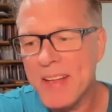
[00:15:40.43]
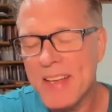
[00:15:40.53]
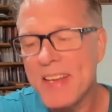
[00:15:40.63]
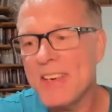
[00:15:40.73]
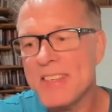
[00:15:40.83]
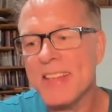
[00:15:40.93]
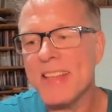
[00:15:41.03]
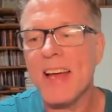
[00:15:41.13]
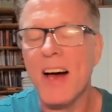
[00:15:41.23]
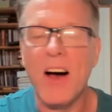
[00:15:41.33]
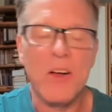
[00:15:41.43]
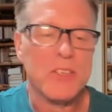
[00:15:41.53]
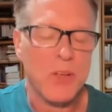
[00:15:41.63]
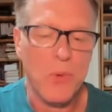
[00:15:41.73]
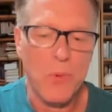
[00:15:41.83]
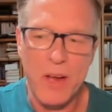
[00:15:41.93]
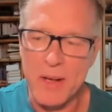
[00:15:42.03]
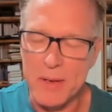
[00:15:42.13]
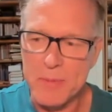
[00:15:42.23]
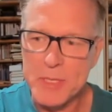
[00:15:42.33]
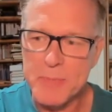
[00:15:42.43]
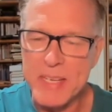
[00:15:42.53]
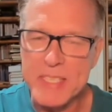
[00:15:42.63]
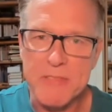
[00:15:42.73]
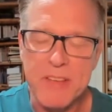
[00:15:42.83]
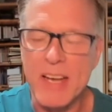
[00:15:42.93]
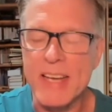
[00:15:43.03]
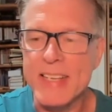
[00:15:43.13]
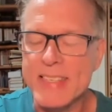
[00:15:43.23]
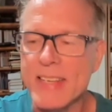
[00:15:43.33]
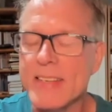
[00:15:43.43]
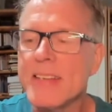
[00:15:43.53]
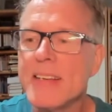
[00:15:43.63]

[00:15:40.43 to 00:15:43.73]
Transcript: here's the thing I also want to specify is that